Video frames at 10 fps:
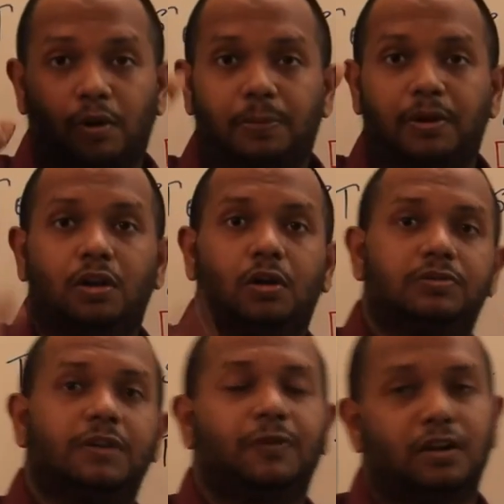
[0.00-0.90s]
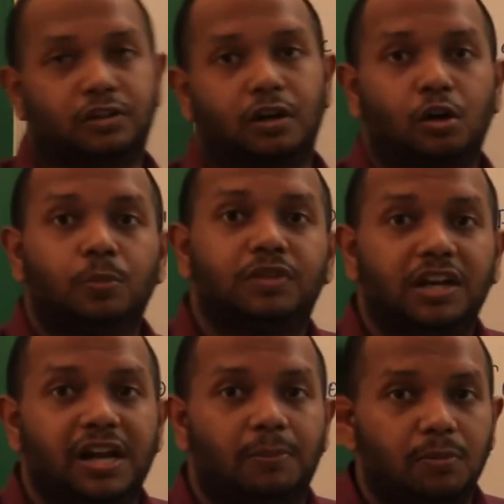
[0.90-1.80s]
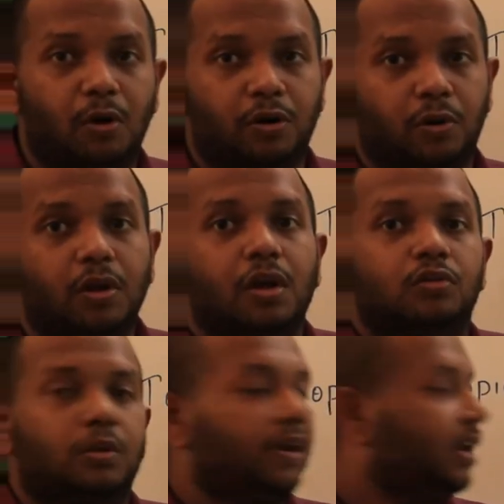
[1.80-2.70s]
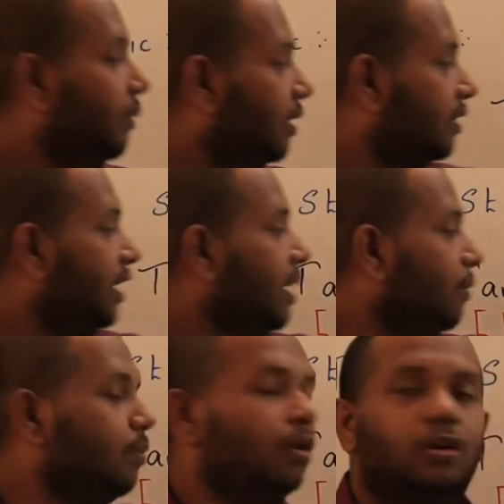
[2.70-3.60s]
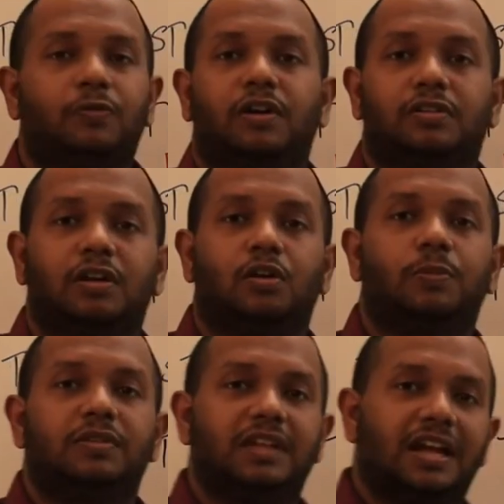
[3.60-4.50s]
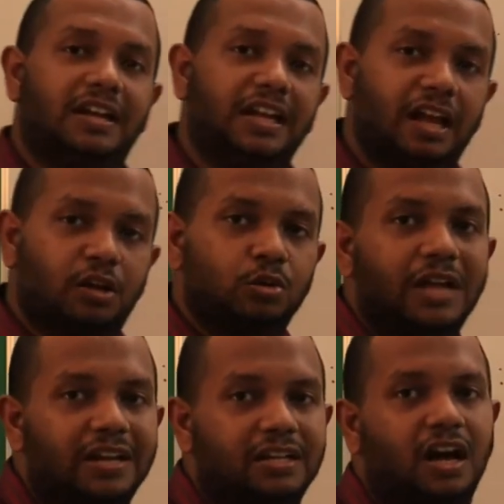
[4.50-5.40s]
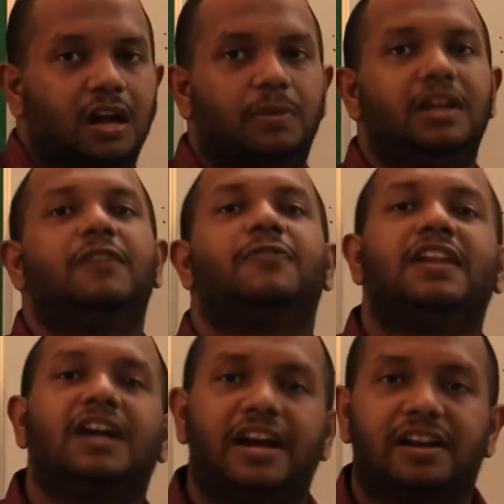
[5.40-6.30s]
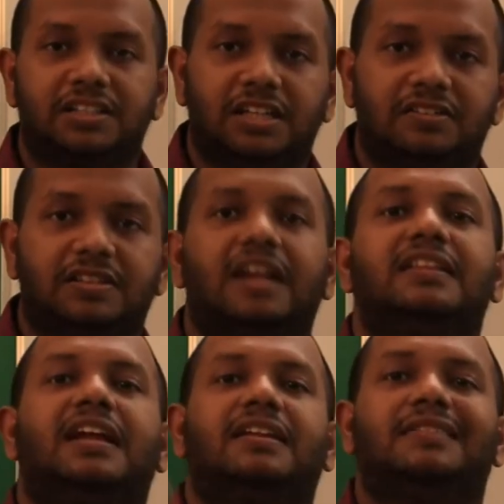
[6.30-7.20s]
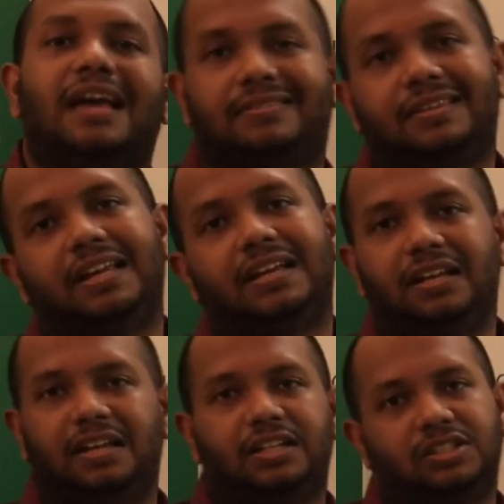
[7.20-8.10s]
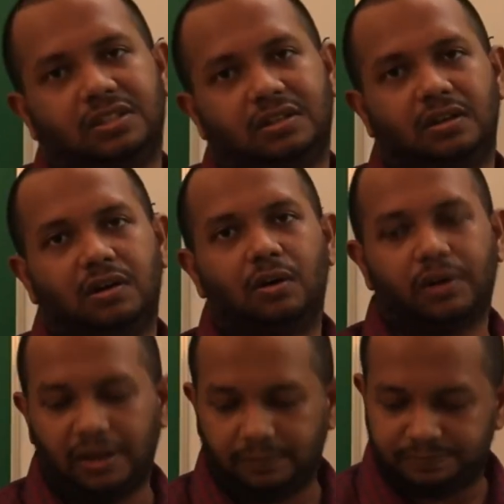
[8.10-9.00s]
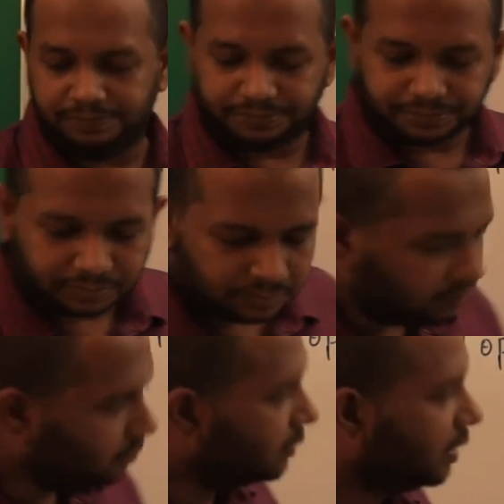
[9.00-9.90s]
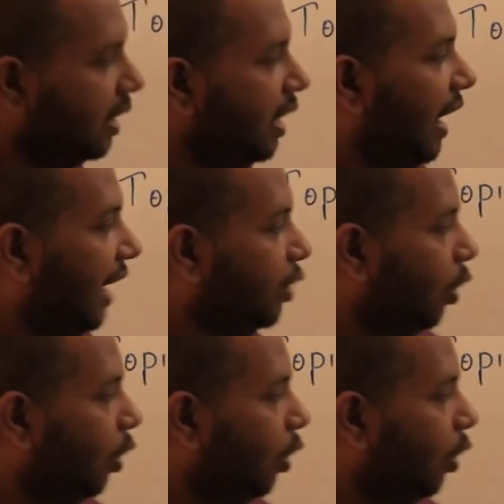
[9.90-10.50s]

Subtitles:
property of the functional group C double bond O. So whenever C double bond O functional group is there, near to that carbon, if any hydrogen is there, that is acidic in nature. Okay? And